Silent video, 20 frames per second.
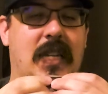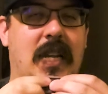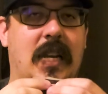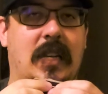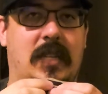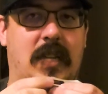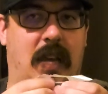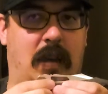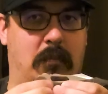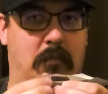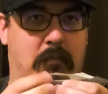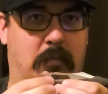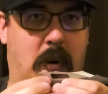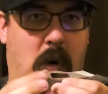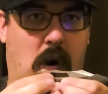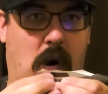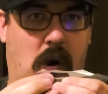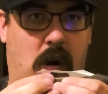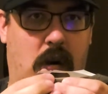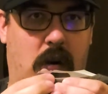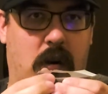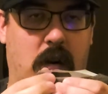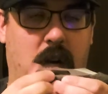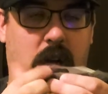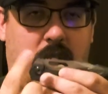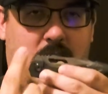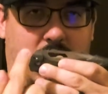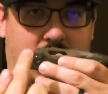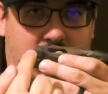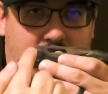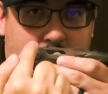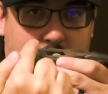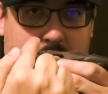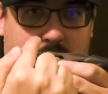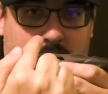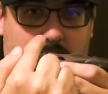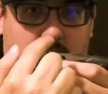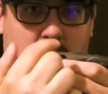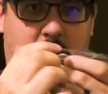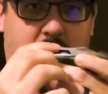detent bar is going to be
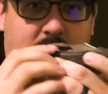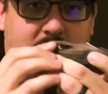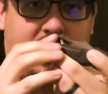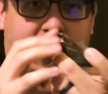a little bit